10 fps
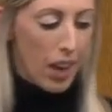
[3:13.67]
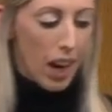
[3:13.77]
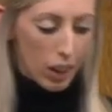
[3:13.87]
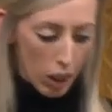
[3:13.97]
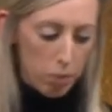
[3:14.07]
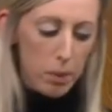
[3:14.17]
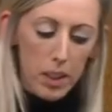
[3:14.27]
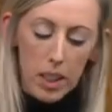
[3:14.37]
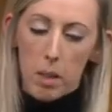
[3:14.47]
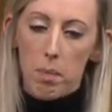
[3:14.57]
A government
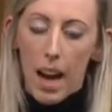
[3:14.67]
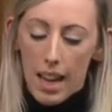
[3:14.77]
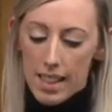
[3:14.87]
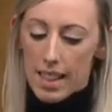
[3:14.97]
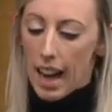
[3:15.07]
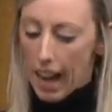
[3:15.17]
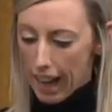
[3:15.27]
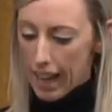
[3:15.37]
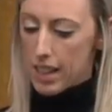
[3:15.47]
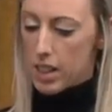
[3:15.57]
that demands the
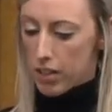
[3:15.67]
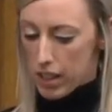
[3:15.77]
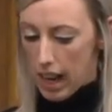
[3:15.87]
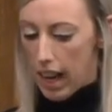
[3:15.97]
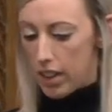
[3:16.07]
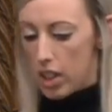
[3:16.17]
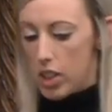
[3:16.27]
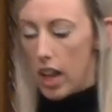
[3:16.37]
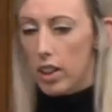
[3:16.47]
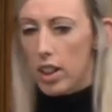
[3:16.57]
highest of standards
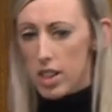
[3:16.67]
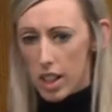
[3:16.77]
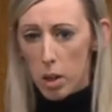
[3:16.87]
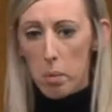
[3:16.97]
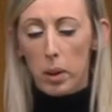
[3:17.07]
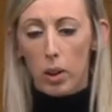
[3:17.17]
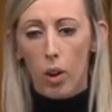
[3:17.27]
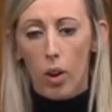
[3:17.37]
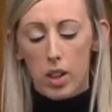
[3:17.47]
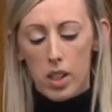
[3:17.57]
at considerable
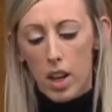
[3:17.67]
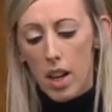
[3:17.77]
cost,